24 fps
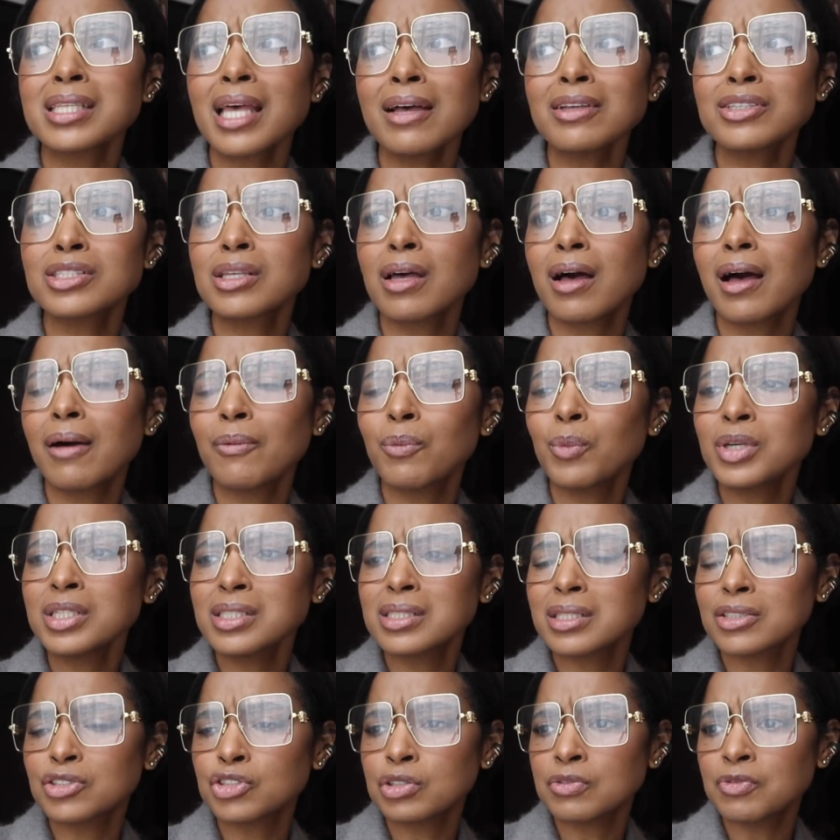I saw, was
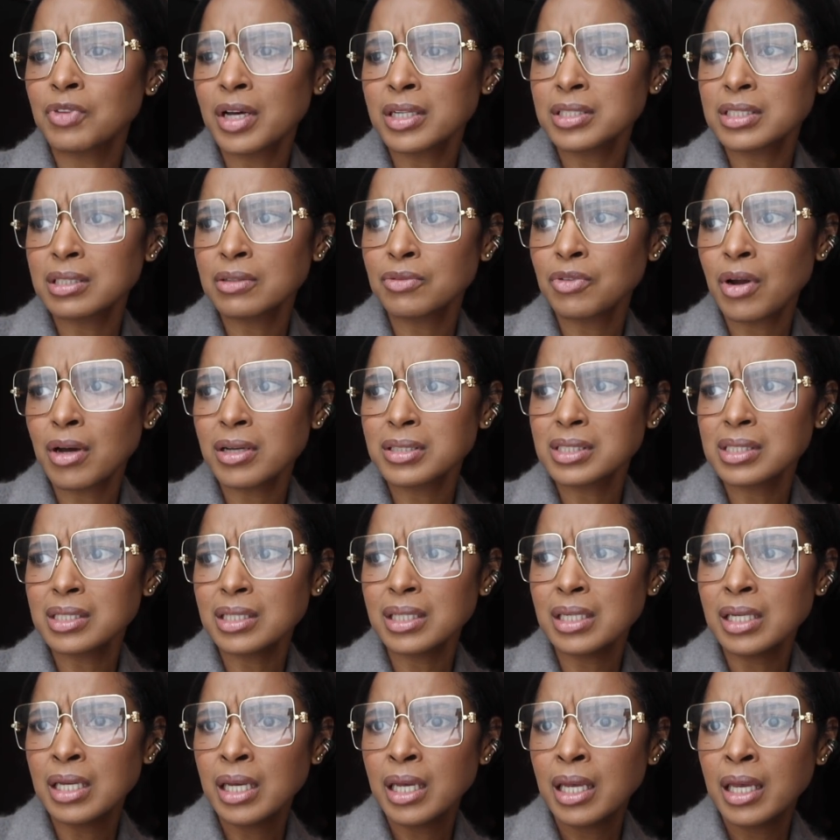it Givenchy
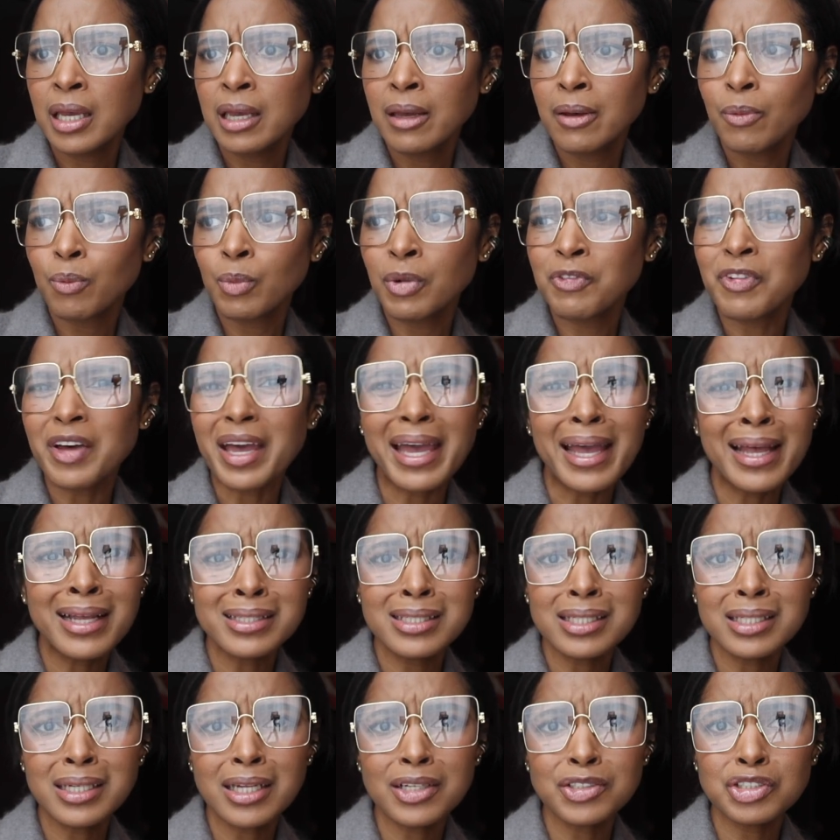Rossi with an
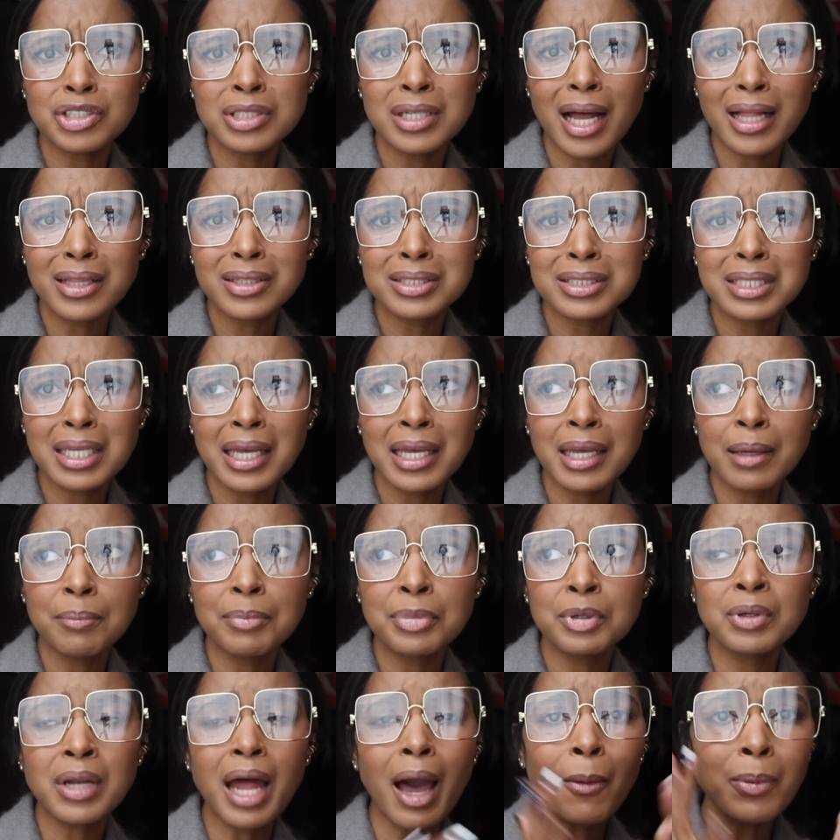$1,800 tan
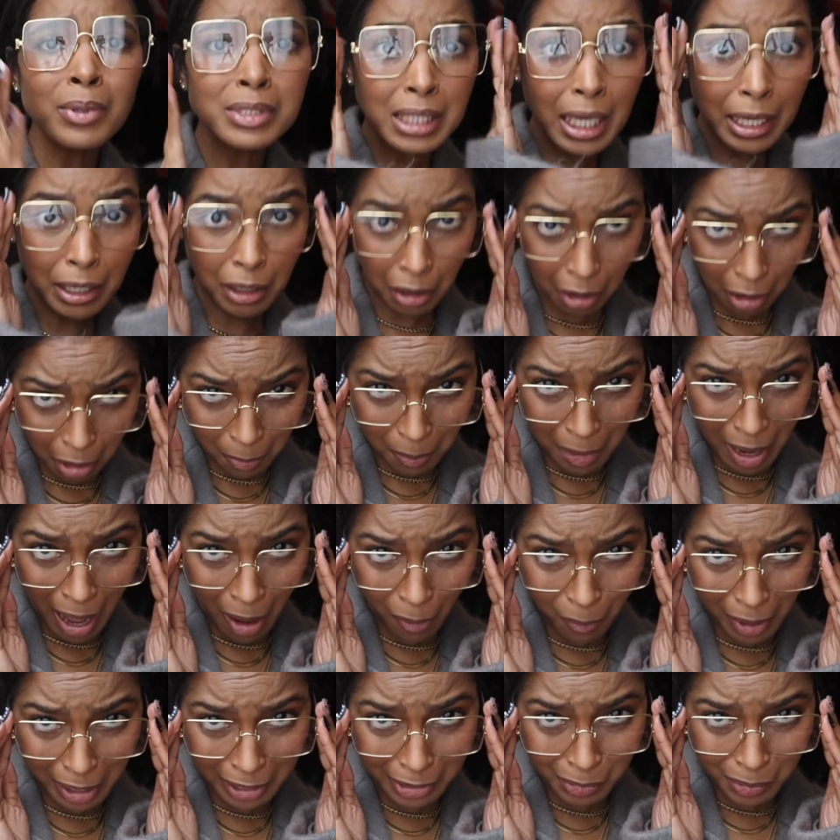boot? I was like, girl, bye,
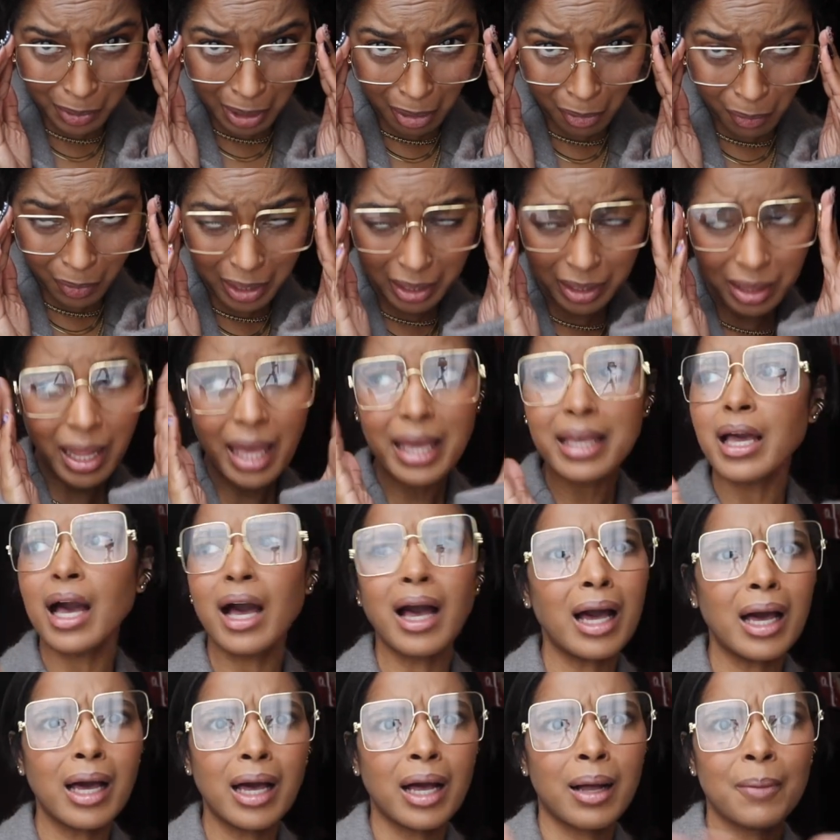where you going? Like,
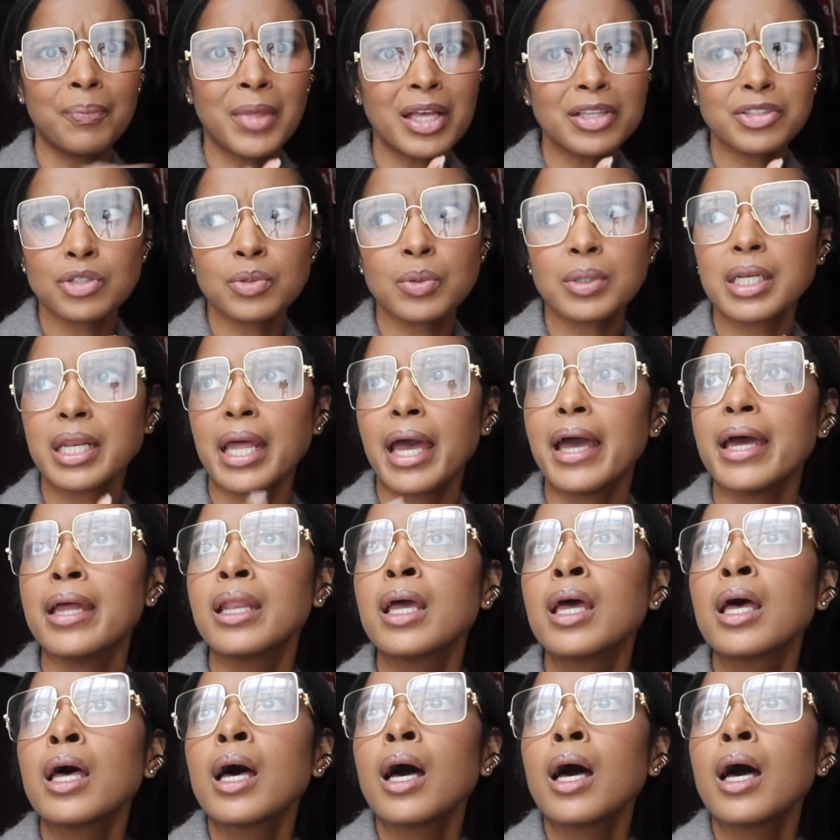I'm not doing that.